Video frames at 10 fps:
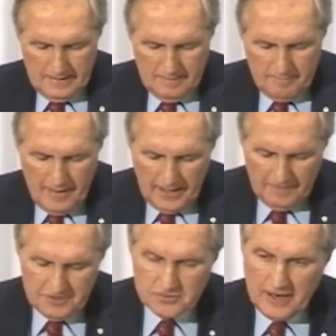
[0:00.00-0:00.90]
Many
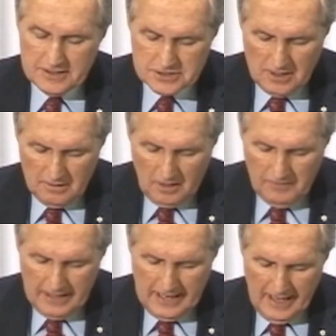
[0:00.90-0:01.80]
of the trends are
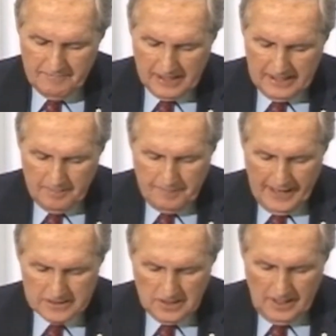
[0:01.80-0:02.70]
already having an
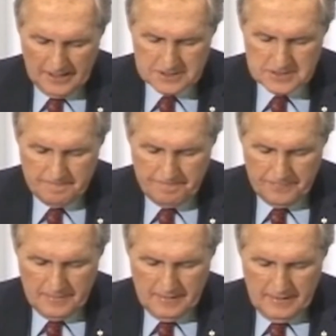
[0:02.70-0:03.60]
impact on us.
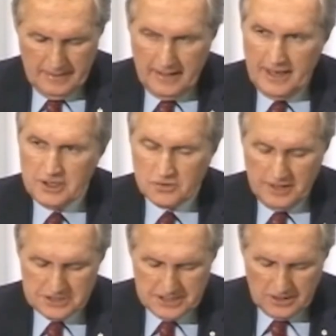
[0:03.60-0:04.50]

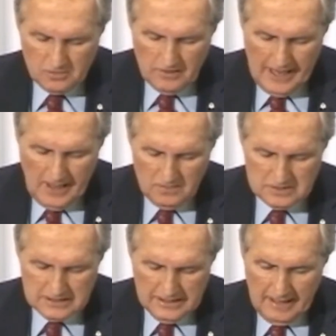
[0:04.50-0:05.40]
Increasing
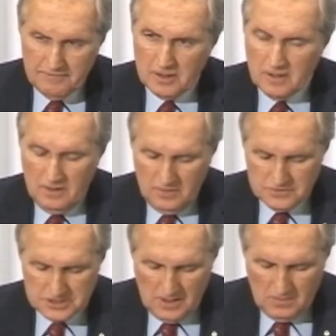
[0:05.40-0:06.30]
ground level
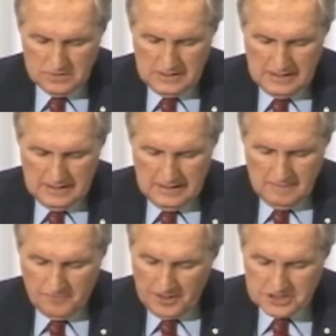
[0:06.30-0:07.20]
ozone,
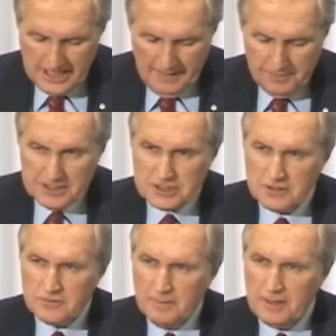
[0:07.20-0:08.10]
for example, is
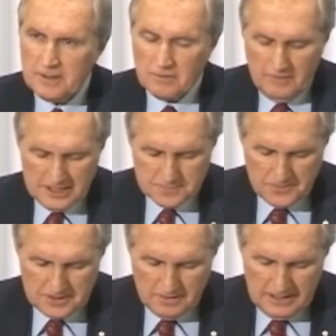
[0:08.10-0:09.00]
contributing to
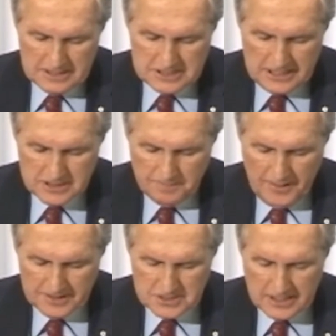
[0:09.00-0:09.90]
respiratory disease in
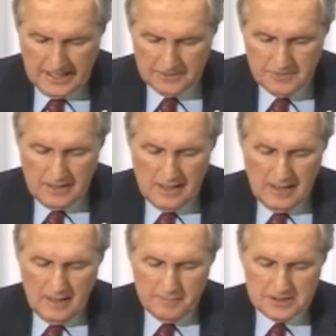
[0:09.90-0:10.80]
parts of the country,
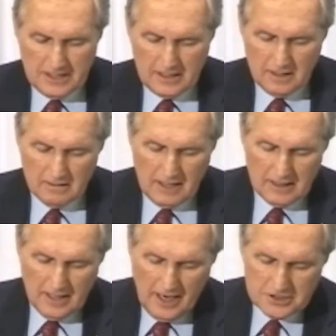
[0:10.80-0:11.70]
particularly in
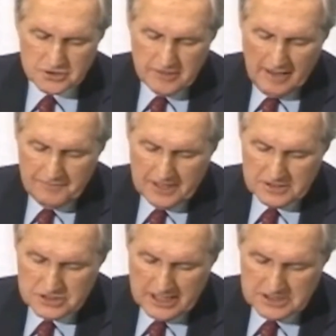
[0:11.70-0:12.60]
large traffic
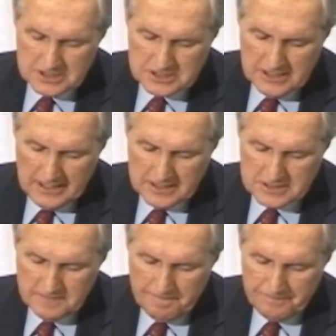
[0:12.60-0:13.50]
congested cities.